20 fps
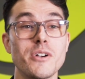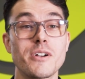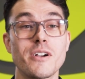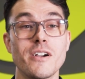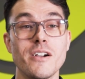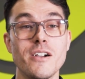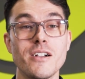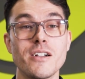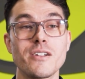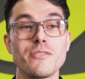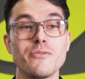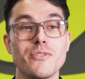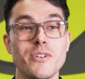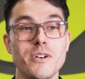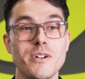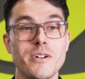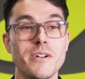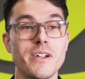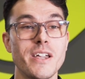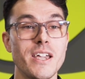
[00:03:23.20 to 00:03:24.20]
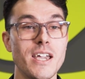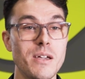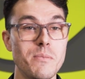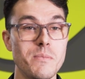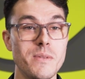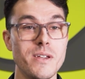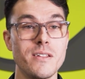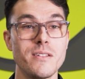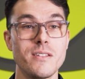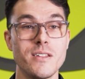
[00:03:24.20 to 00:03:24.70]
your current converter can't
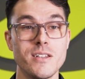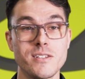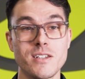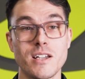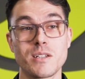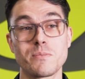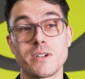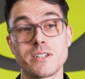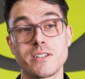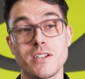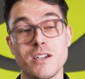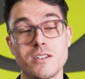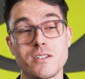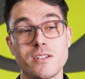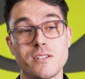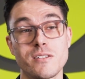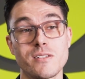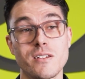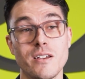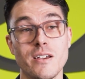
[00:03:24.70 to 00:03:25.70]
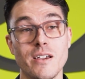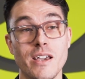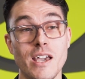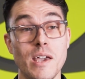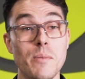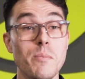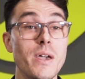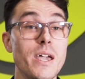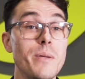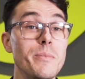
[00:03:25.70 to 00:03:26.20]
meet these expectations,
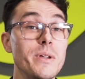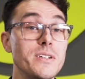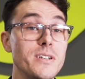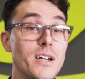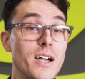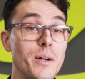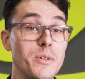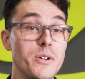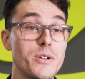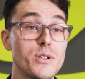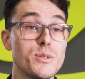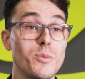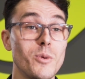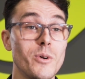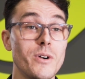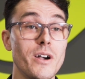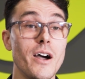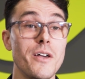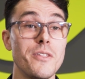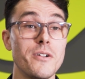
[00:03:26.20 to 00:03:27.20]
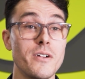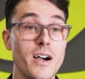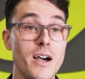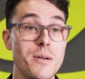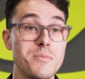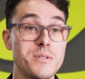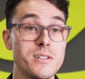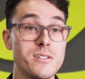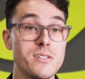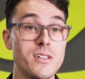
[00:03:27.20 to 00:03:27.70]
it may be time to explore other
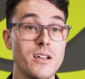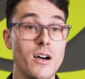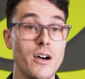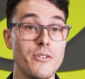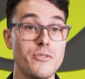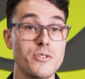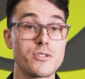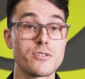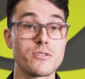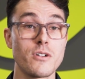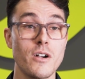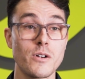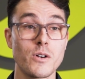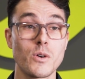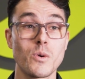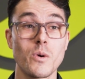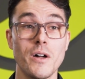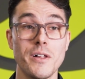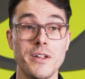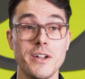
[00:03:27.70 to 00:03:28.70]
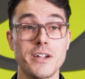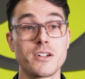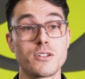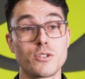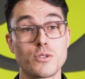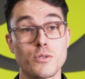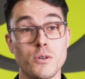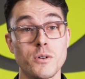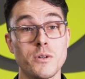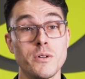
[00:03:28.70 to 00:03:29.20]
options that offer stronger quality
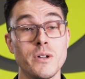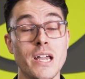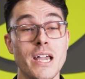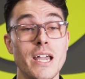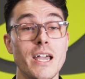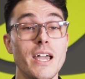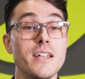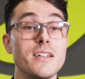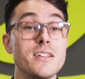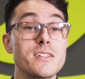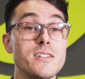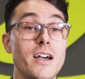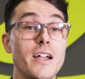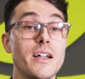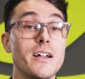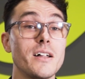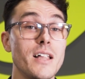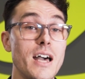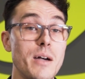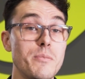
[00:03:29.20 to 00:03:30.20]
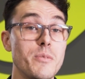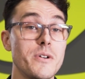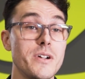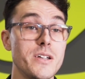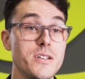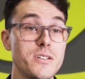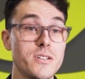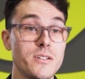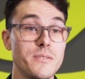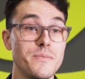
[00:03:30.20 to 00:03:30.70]
control and design
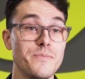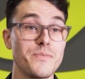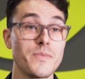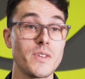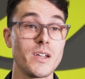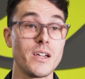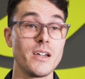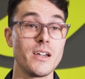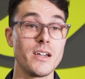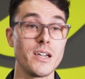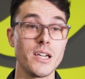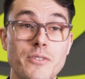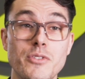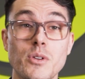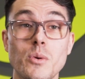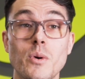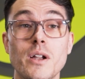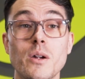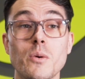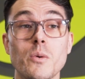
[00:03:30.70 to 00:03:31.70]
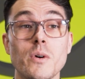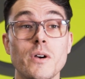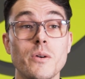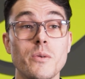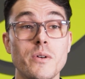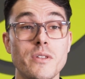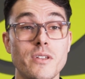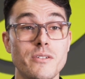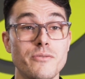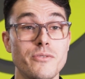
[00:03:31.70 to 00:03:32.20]
collaboration. If you want to work
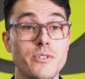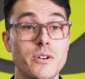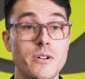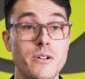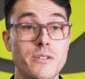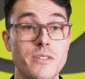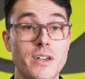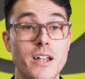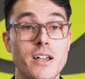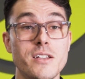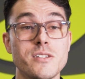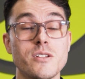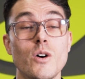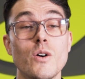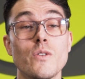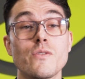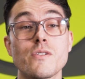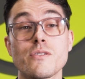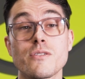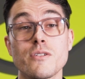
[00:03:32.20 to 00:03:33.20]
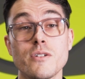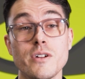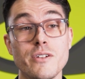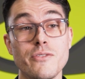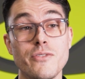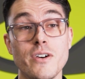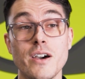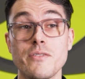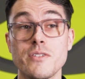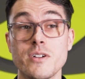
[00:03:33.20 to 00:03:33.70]
with a converter that has over
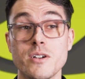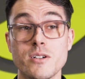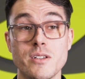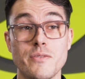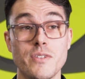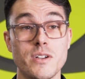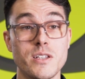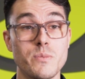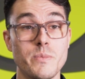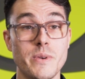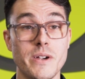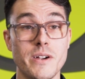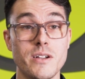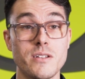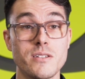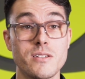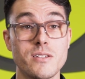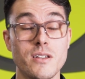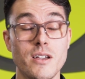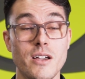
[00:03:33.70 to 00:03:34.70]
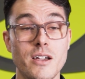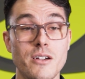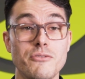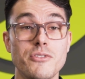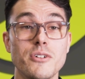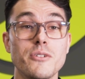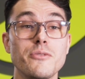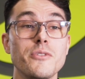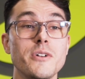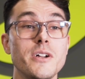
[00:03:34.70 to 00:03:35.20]
35 years of experience,
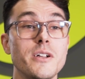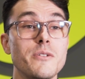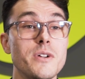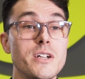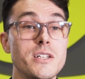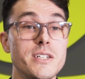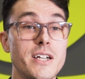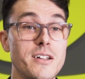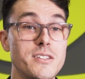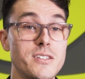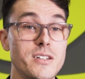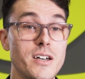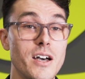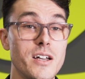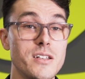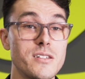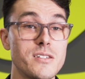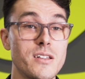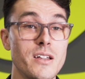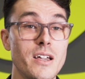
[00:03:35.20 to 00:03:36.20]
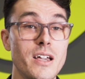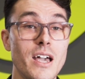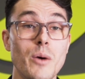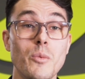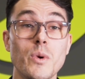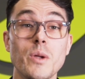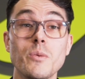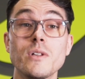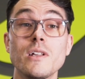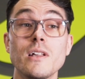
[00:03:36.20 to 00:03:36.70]
feel free to reach out to us, and
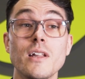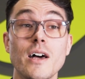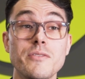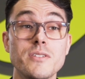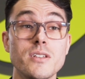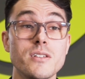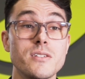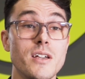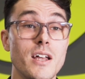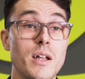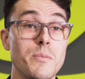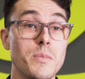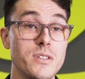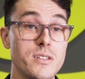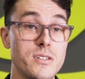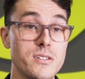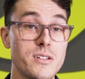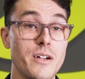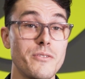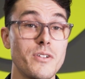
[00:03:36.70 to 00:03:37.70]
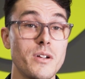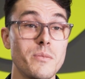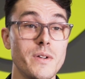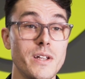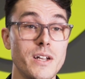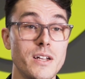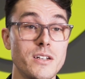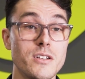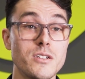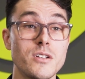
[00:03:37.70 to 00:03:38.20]
we would love to set up a discovery
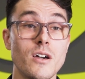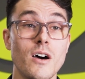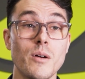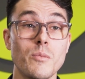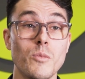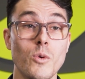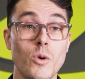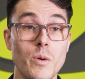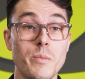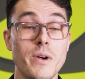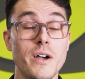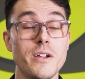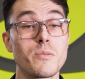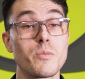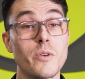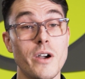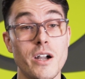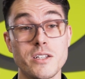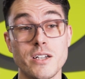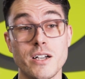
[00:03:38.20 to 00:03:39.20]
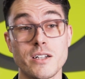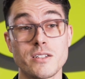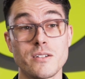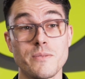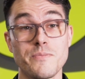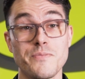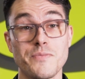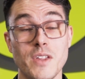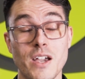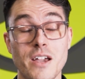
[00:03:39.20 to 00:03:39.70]
meeting to talk more about your project.
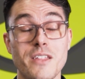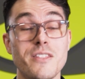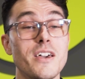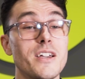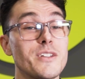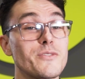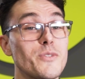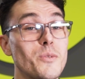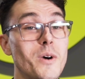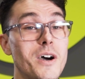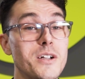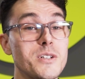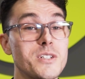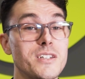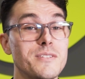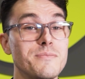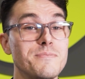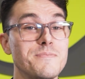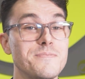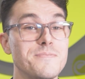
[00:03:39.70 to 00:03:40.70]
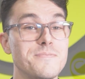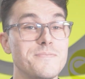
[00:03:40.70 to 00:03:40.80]
Thanks for watching.